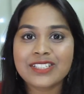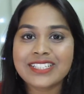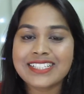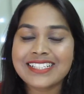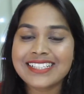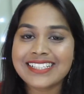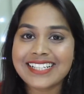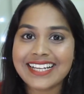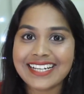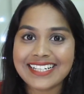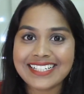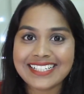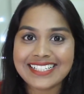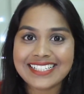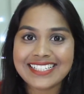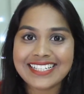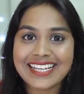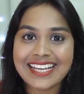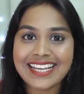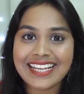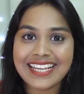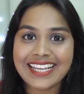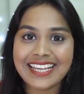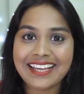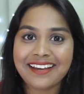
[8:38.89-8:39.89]
Till then,
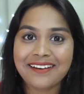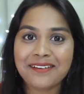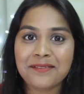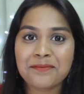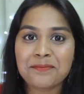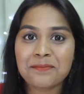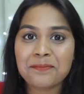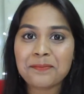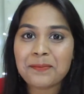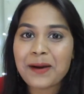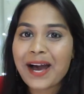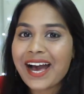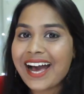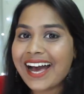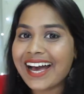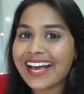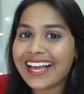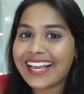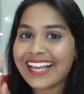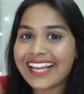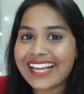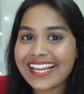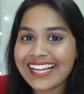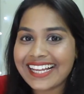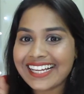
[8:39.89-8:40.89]
take care,
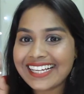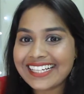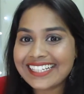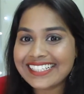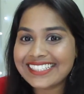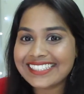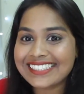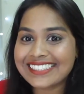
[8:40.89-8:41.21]
bye.